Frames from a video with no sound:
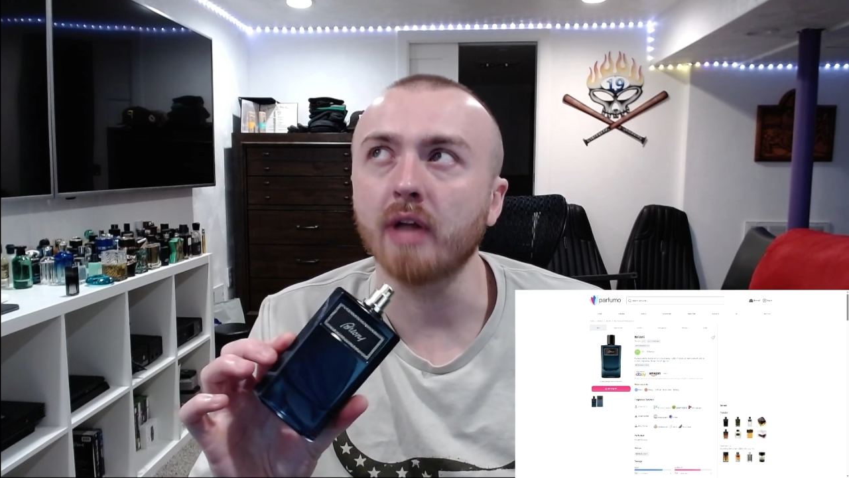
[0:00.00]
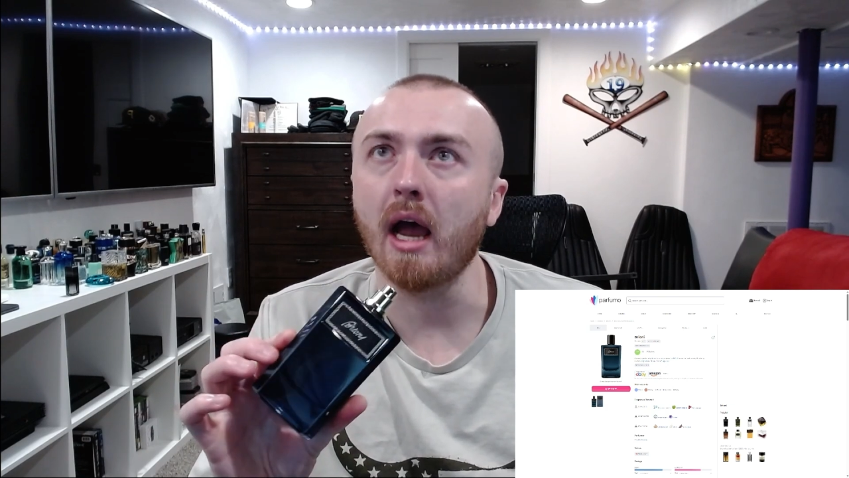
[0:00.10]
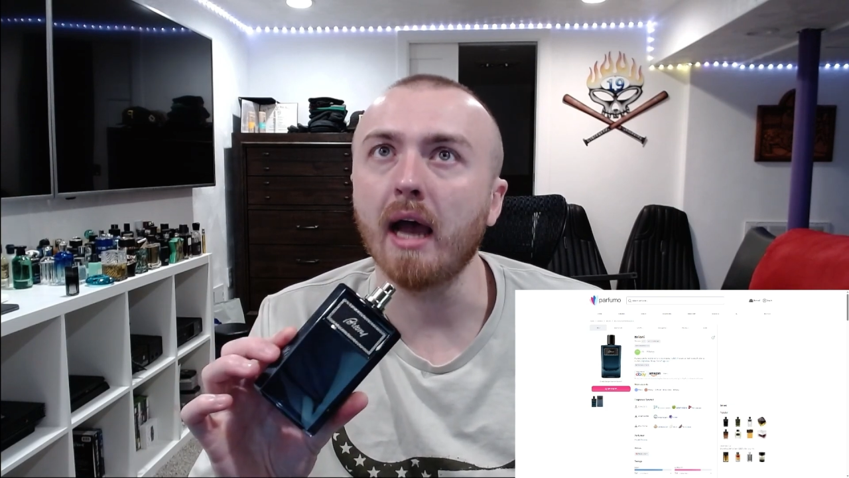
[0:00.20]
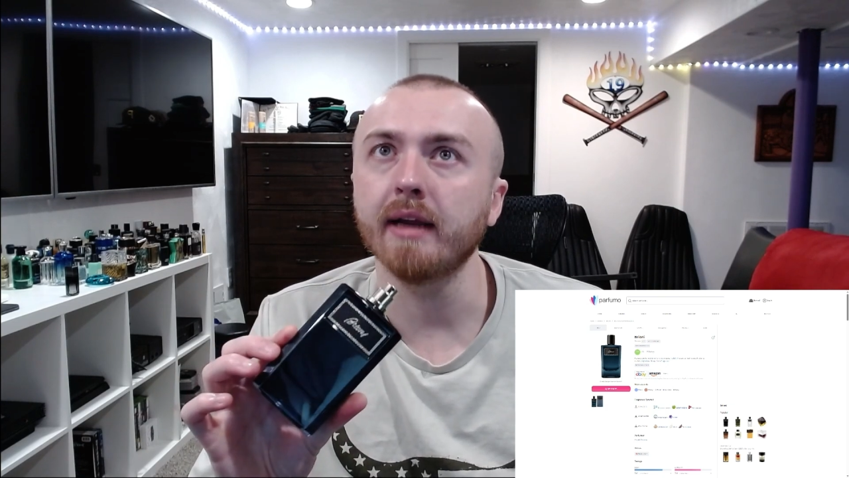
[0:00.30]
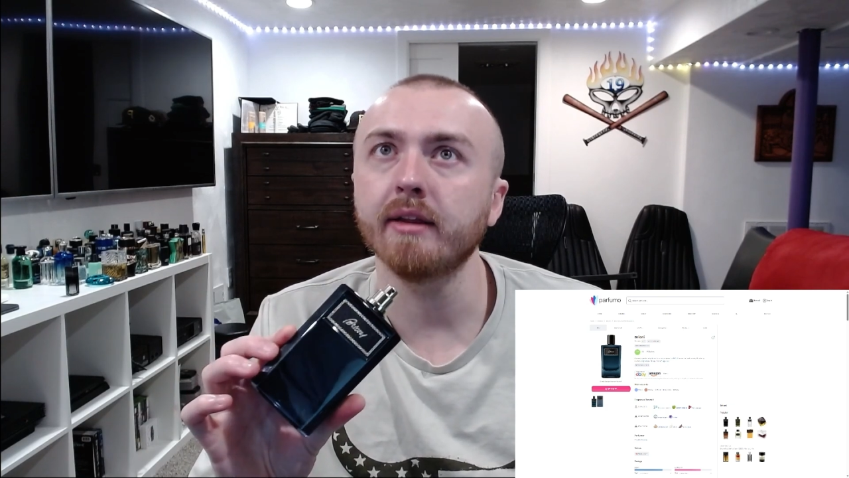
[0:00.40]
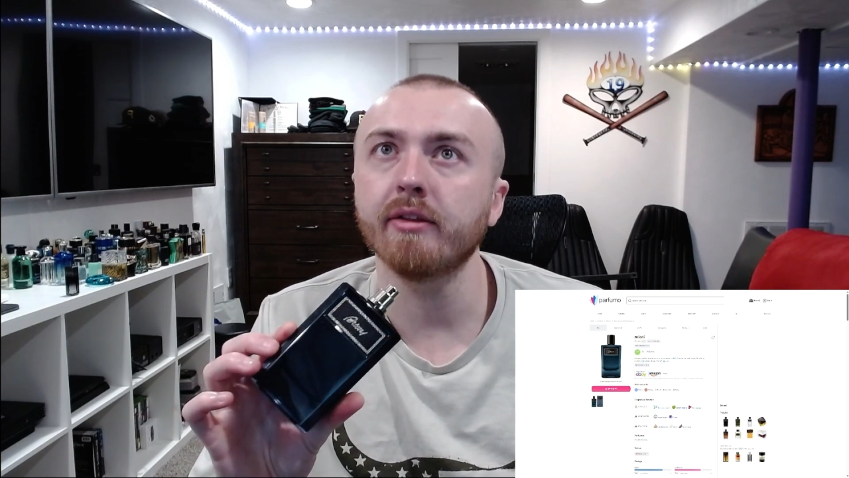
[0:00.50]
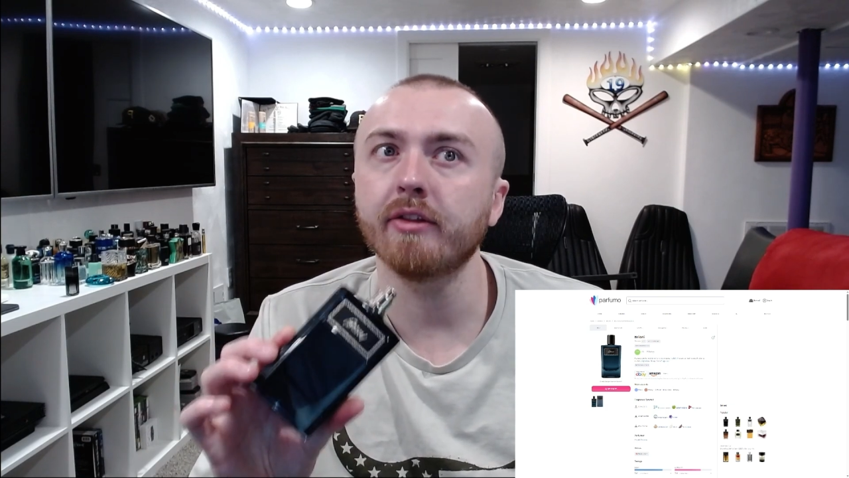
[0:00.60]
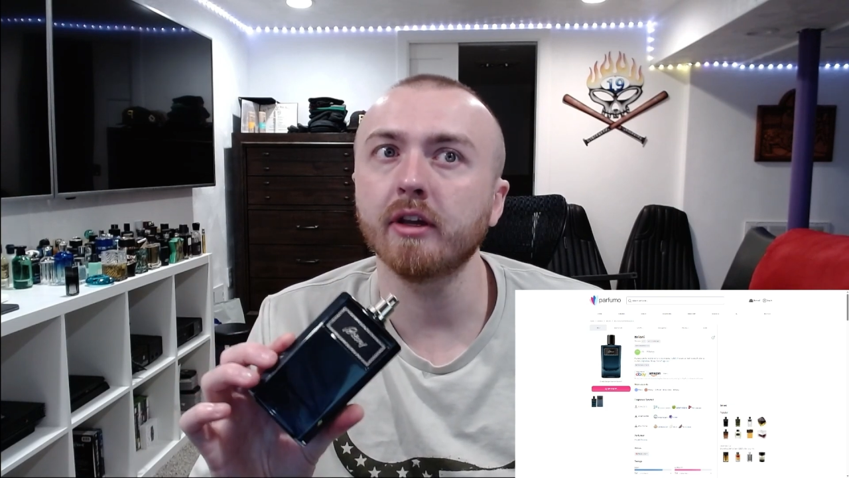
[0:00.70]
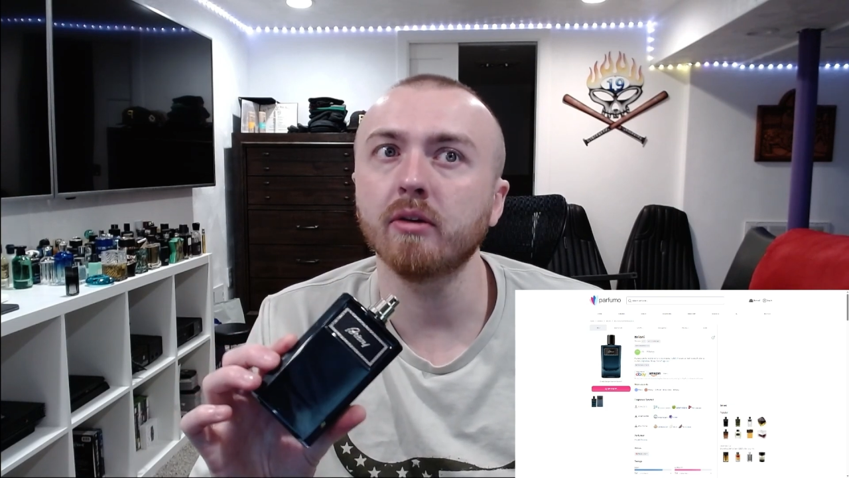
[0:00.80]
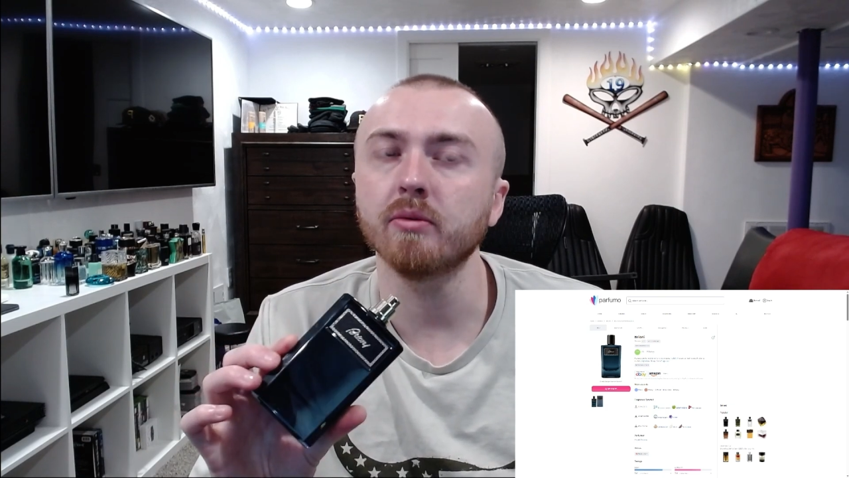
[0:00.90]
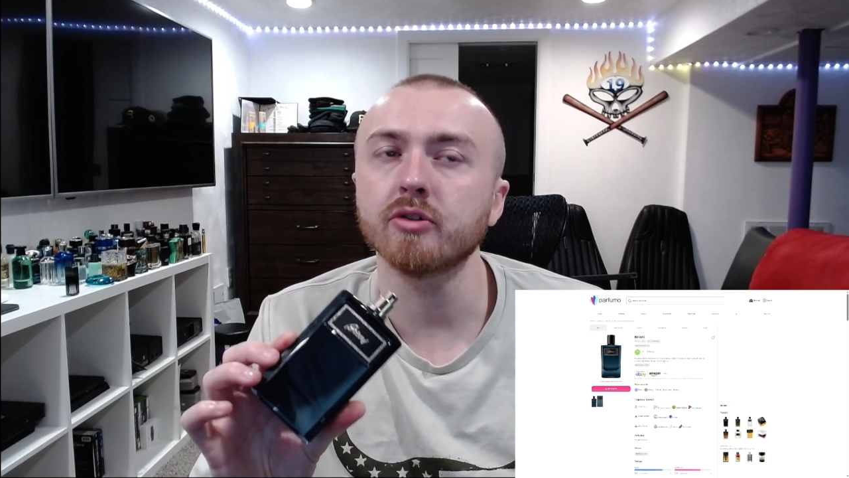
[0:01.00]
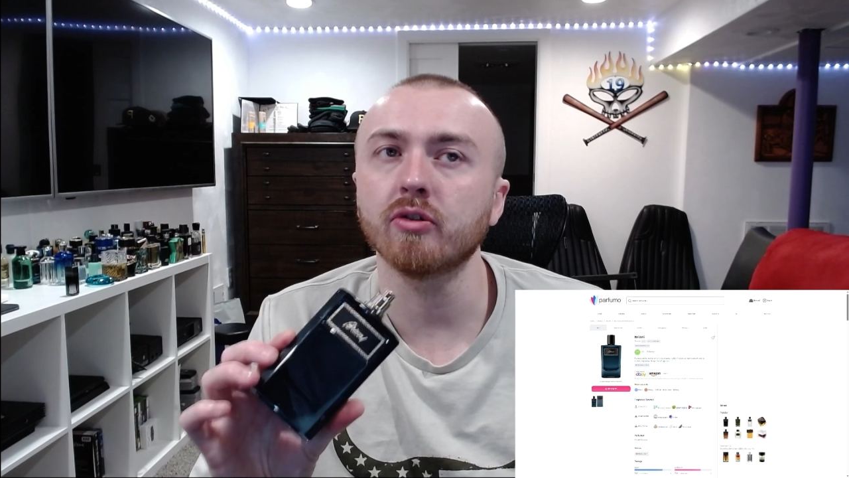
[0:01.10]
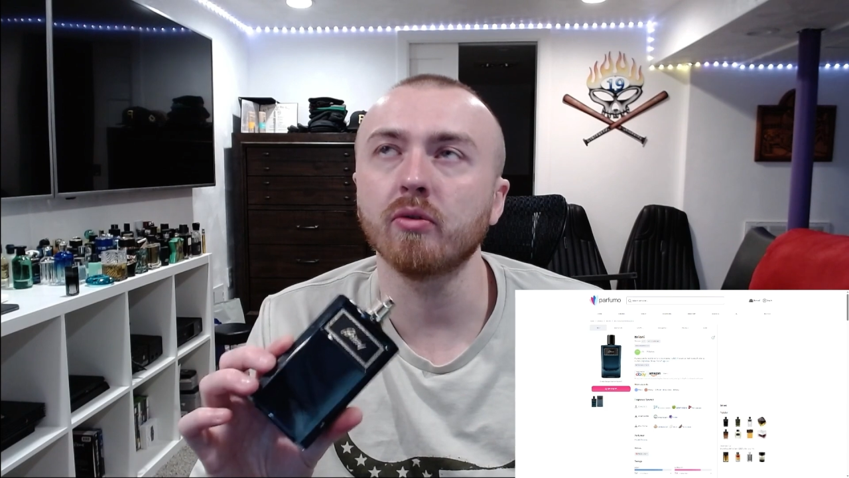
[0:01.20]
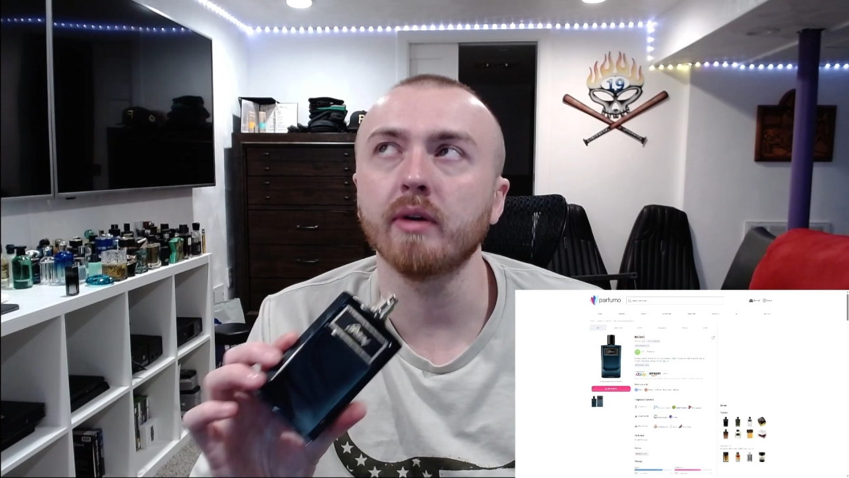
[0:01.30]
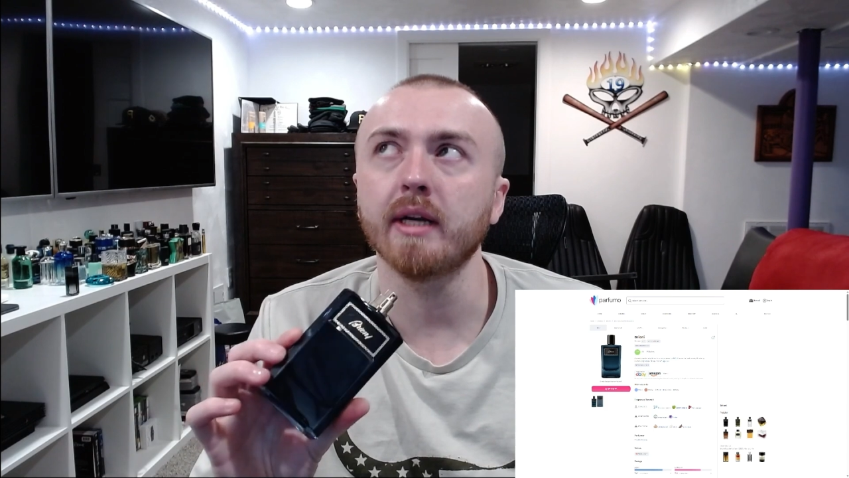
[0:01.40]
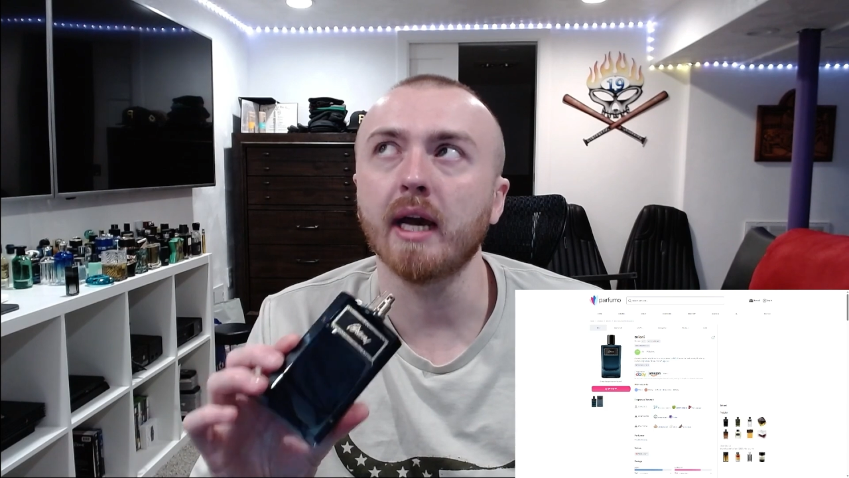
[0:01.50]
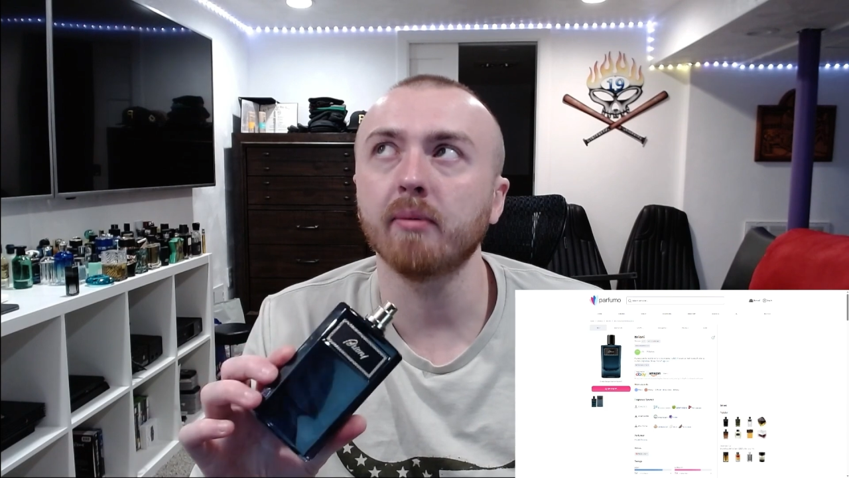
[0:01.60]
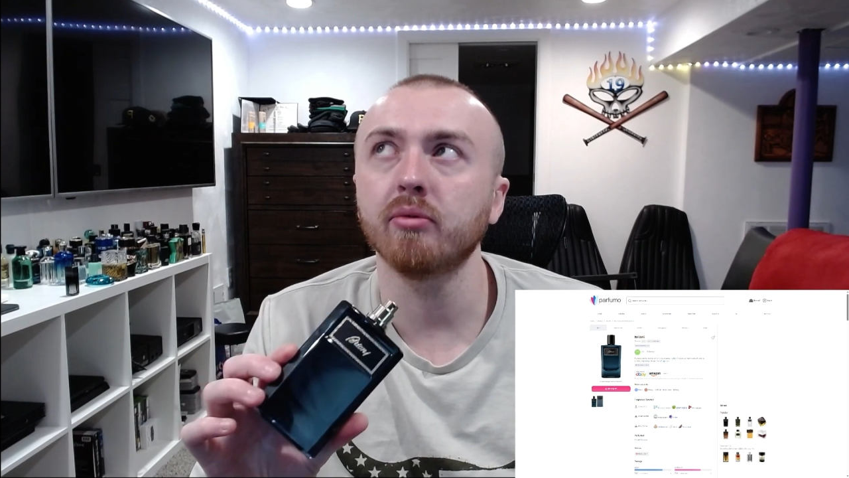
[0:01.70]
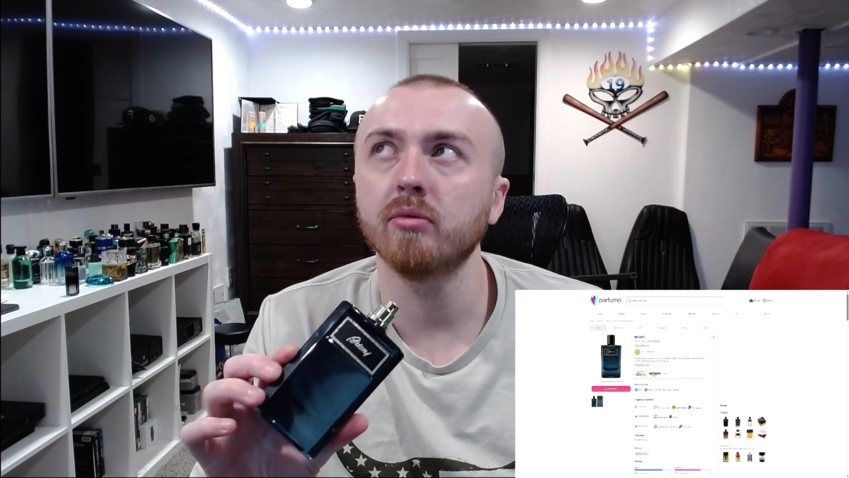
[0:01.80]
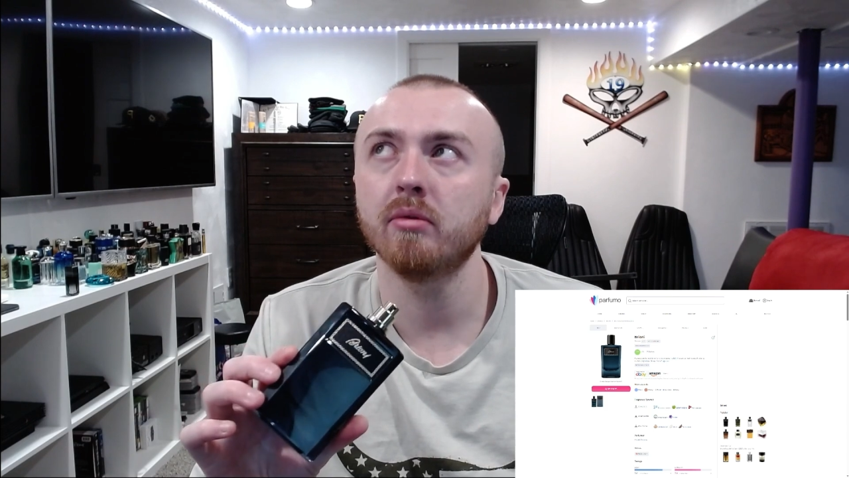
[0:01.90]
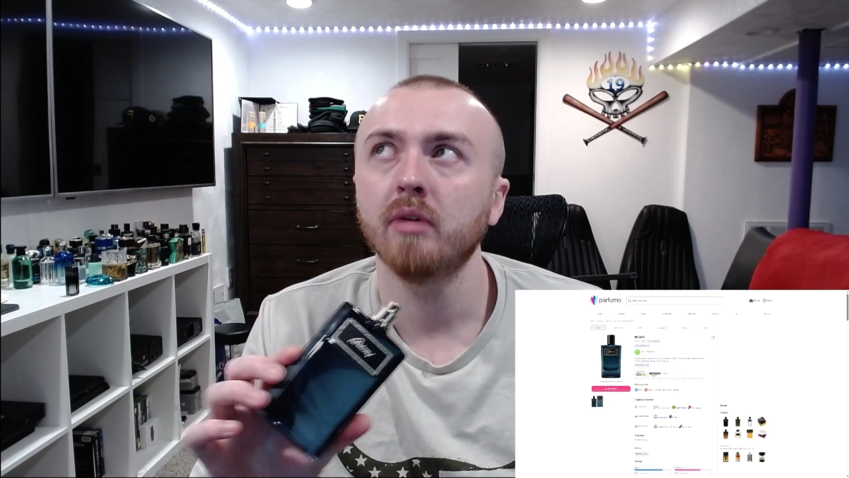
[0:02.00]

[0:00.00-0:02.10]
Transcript: I didn't think it was green apple.